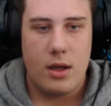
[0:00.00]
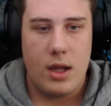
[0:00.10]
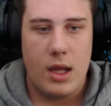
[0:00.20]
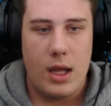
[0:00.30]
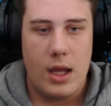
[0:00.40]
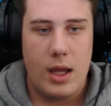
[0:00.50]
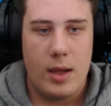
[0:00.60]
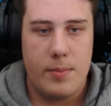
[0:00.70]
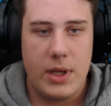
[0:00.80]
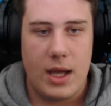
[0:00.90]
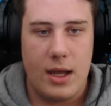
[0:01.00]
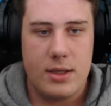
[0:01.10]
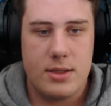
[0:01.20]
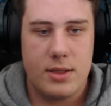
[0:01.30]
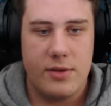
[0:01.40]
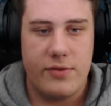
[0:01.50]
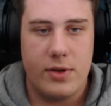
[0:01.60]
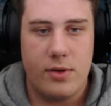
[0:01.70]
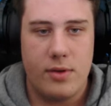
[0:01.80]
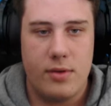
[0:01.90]
a pickaxe if
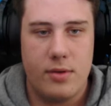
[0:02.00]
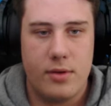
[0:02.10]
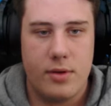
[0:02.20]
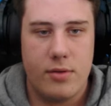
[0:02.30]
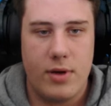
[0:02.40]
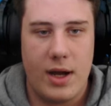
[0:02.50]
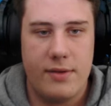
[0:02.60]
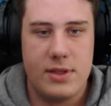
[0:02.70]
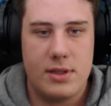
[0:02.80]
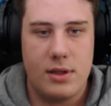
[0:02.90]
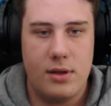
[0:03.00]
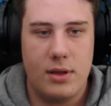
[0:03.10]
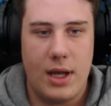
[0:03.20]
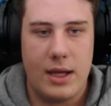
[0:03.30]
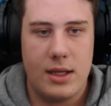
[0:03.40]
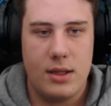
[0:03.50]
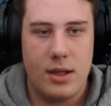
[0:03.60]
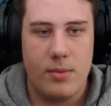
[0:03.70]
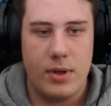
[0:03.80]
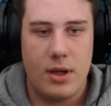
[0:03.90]
it'll craft. It's a little laggy,
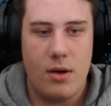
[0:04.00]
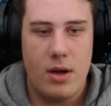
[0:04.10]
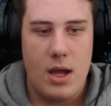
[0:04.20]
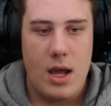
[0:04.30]
there we go.